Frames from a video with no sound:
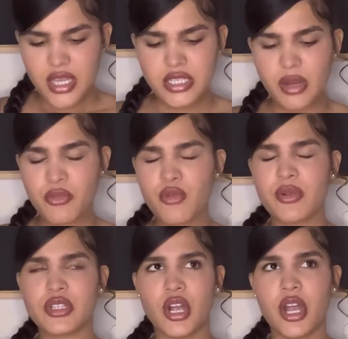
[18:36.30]
some
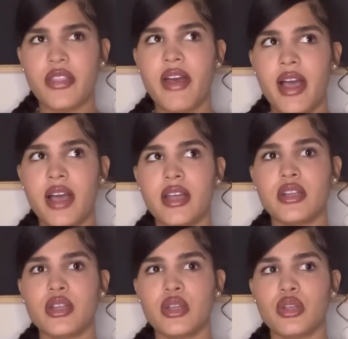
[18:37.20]
rumors are that
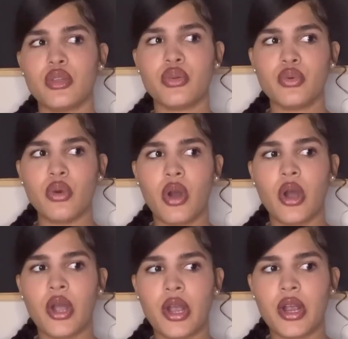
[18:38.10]
you
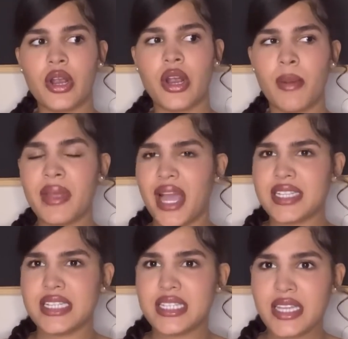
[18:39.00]
are a
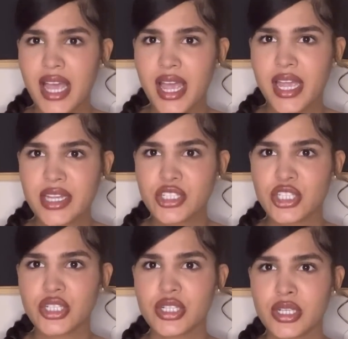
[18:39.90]

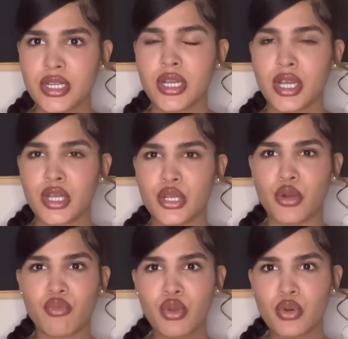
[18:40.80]
BITCH, you're
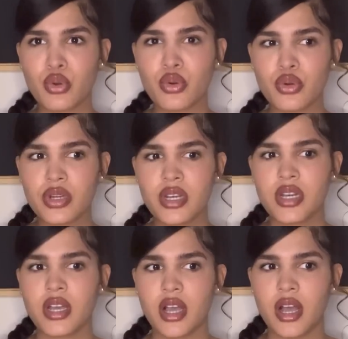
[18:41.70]
rude,
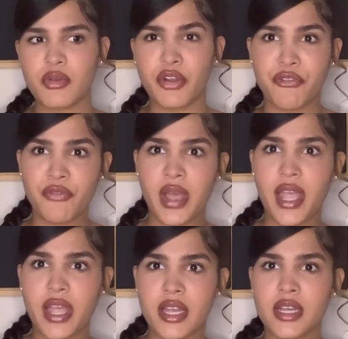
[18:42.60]
you're
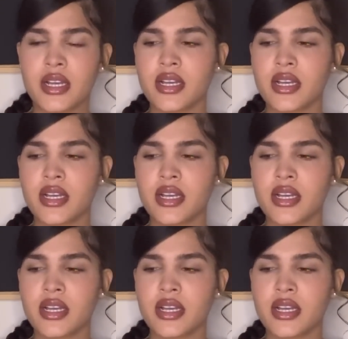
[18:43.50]
fake,